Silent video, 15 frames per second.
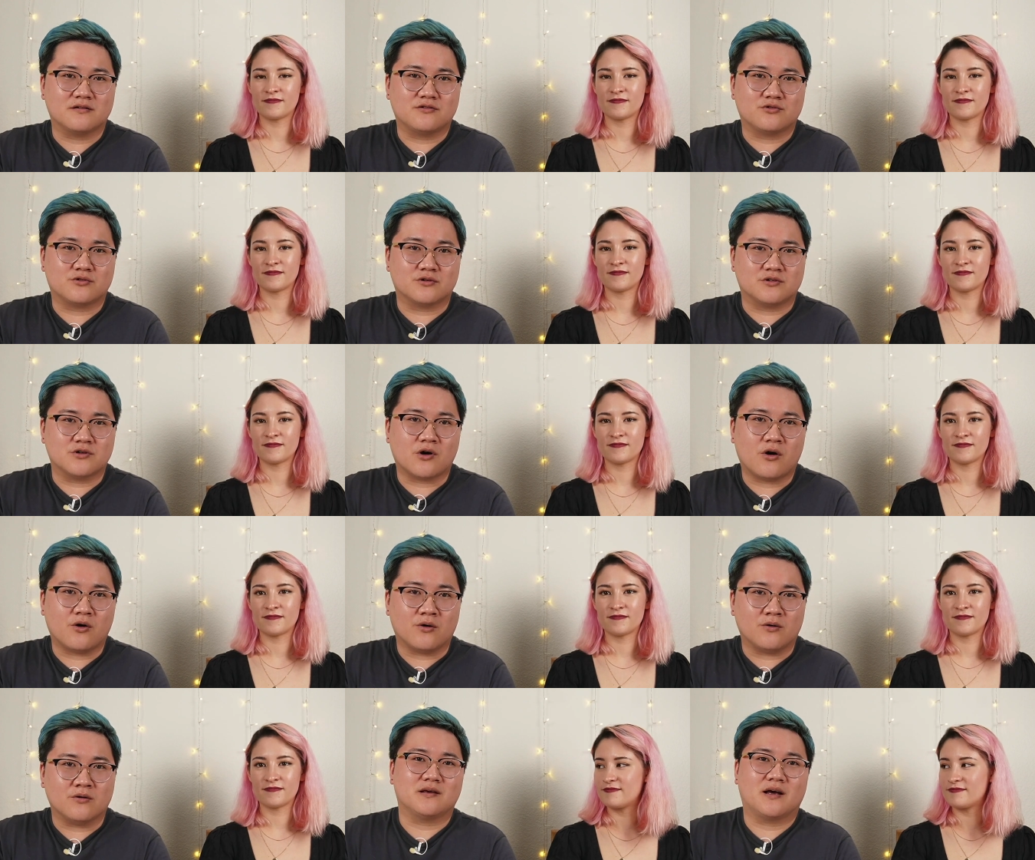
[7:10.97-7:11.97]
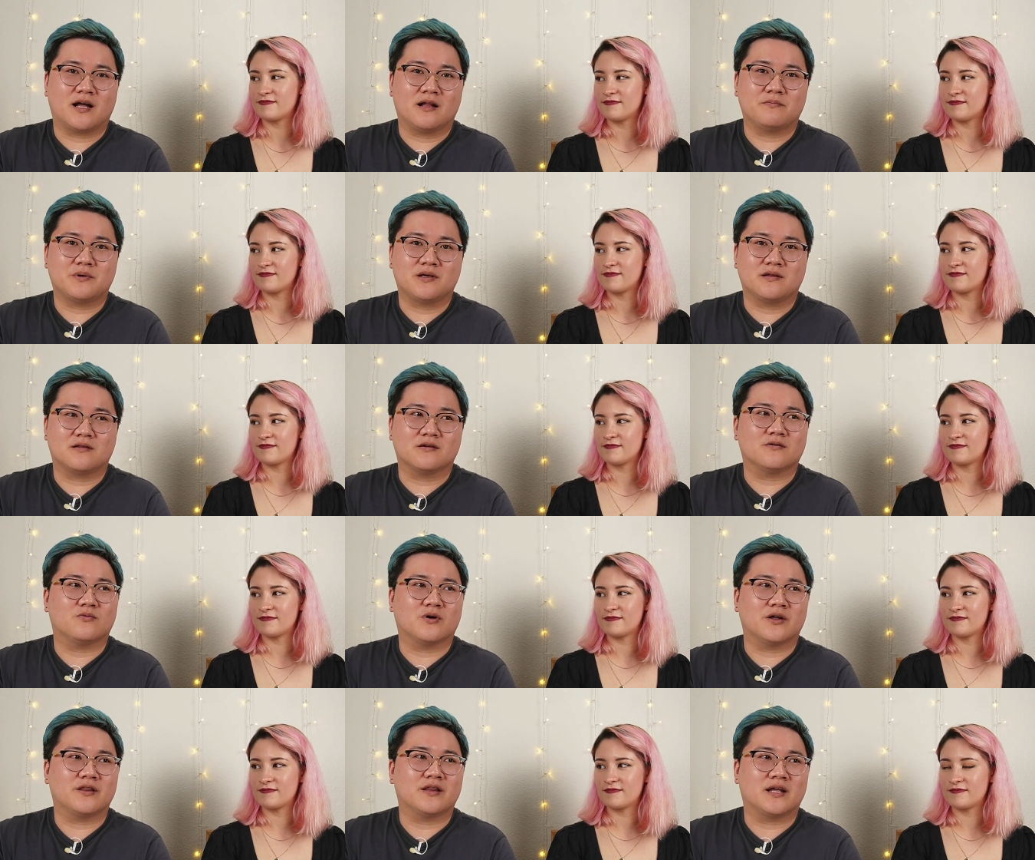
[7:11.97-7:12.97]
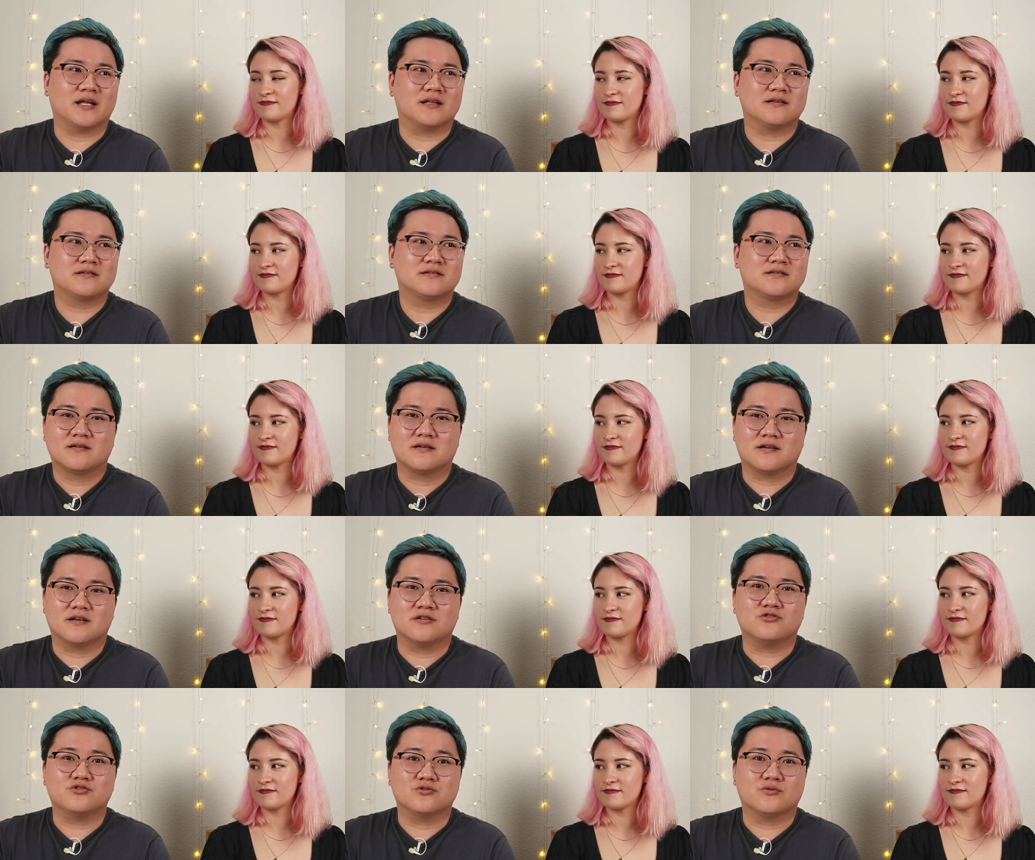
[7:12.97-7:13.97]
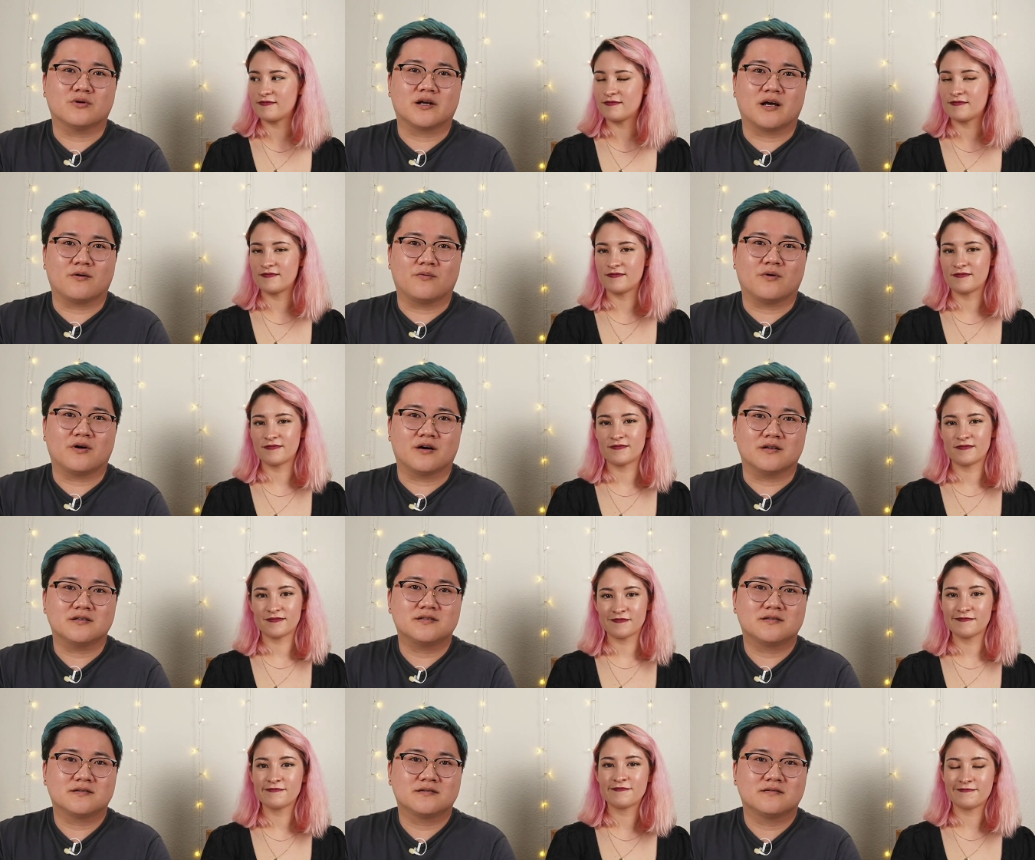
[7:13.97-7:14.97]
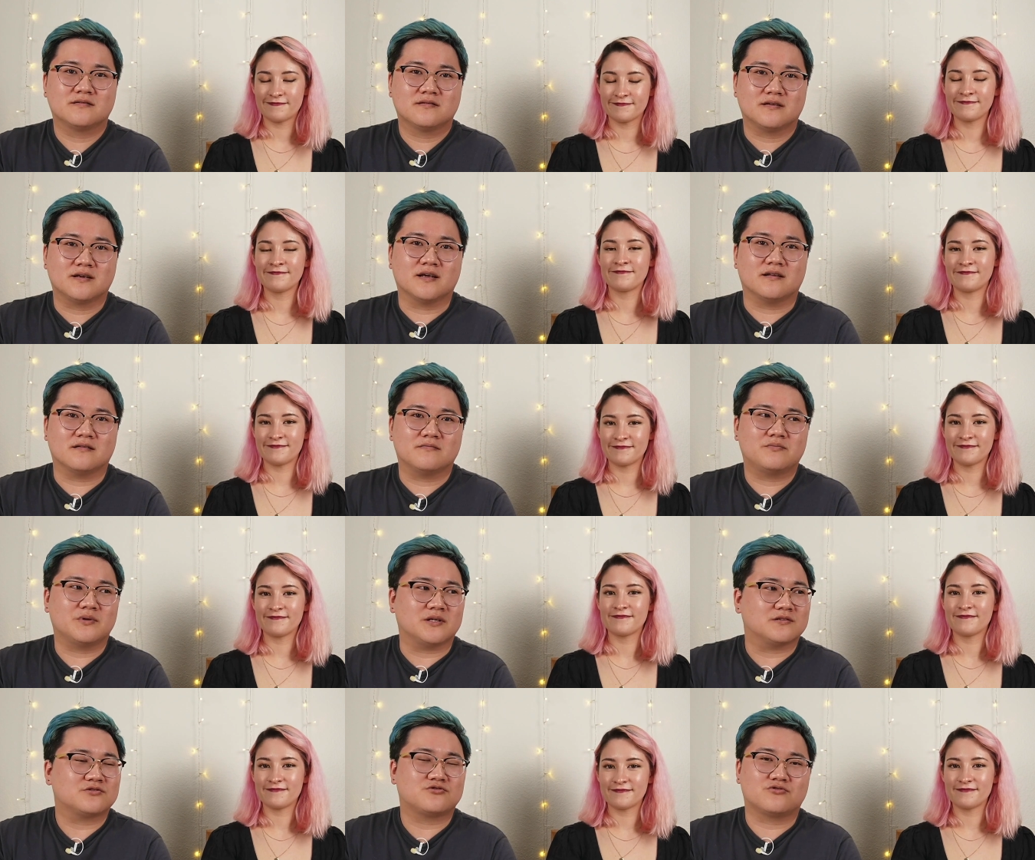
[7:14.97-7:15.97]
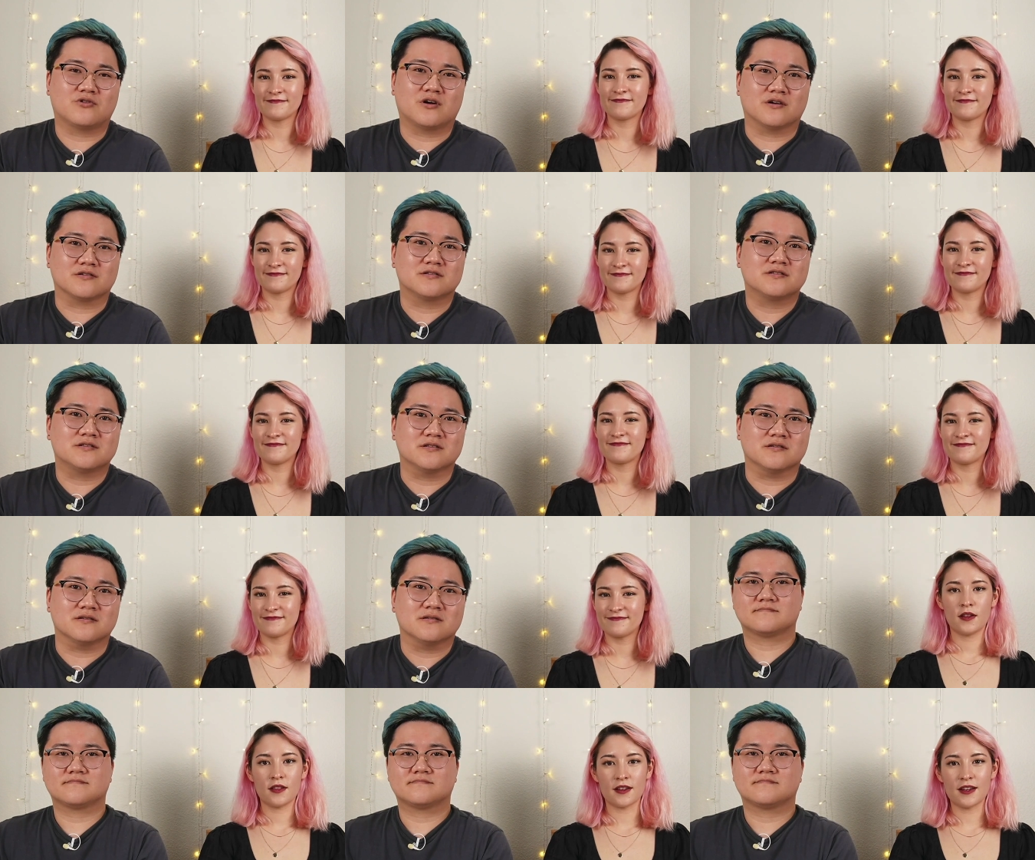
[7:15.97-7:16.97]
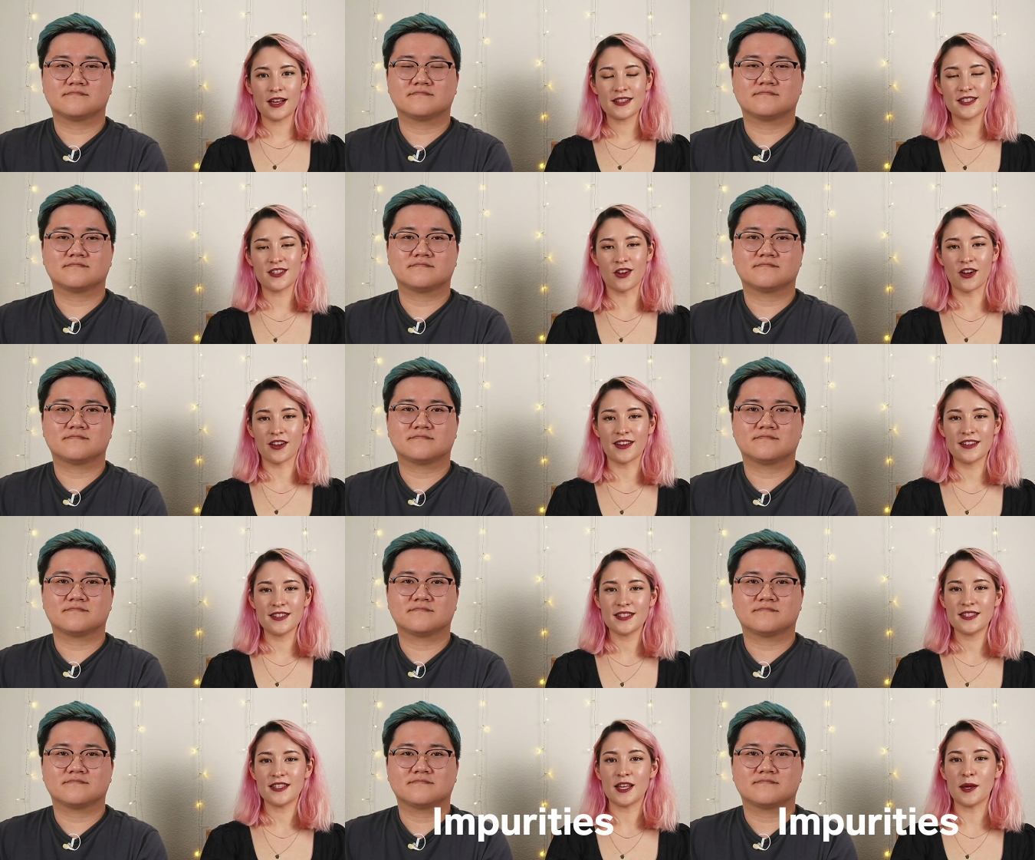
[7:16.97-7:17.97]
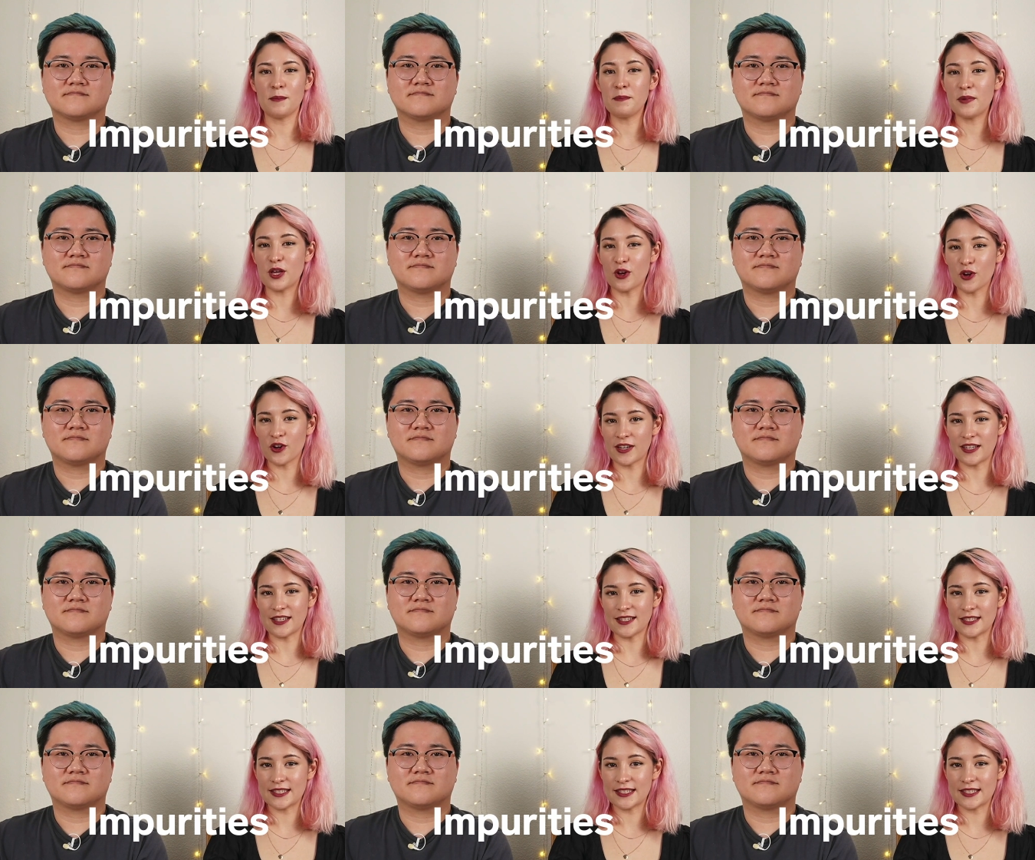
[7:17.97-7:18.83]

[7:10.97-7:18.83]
Speaker 1: your doll i'll be the one that's gonna do what i want and be strong still
Speaker 2: the next song is impurities